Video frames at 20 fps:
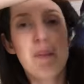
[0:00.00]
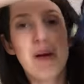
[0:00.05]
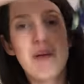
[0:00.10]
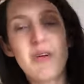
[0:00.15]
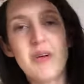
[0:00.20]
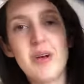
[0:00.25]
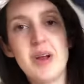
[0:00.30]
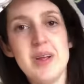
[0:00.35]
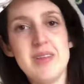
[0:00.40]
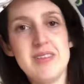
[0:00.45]
But
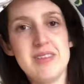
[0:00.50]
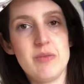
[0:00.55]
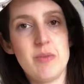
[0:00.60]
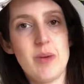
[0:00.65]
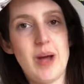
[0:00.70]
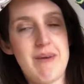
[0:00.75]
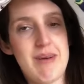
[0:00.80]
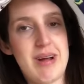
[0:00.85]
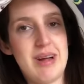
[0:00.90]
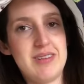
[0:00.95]
I've got loads of
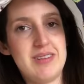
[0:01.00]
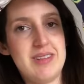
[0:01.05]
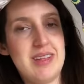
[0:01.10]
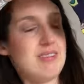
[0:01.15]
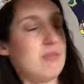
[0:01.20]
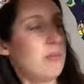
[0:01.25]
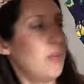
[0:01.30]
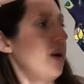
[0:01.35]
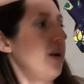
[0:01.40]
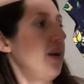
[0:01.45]
wear out of
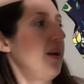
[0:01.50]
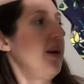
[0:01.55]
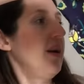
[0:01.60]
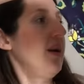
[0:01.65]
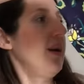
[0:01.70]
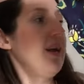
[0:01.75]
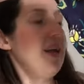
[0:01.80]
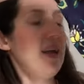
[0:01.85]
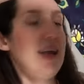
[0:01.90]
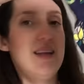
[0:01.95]
this one.
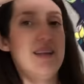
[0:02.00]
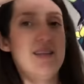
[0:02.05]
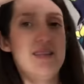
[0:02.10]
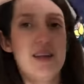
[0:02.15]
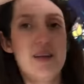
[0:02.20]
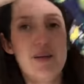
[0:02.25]
It's,